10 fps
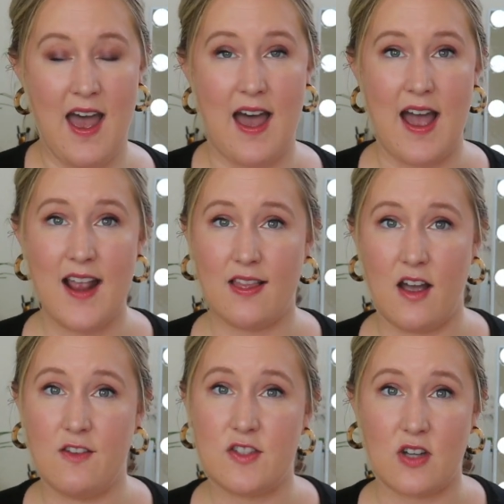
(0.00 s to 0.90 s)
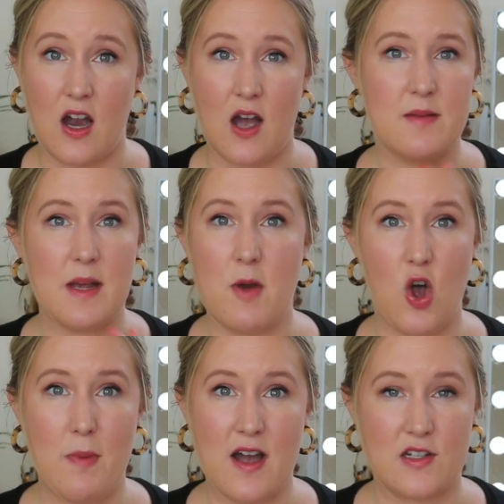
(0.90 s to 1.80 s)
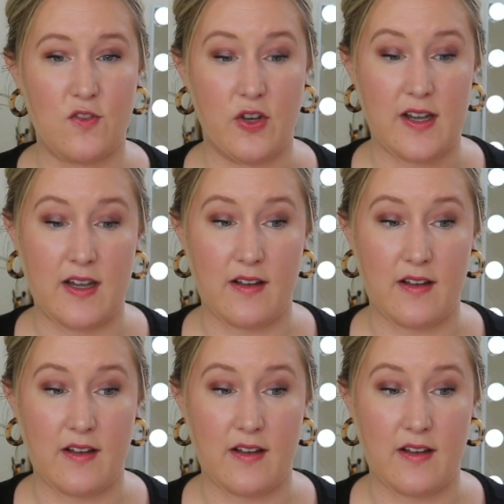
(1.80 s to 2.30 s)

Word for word: I love scrubs. I'm all about exfoliating.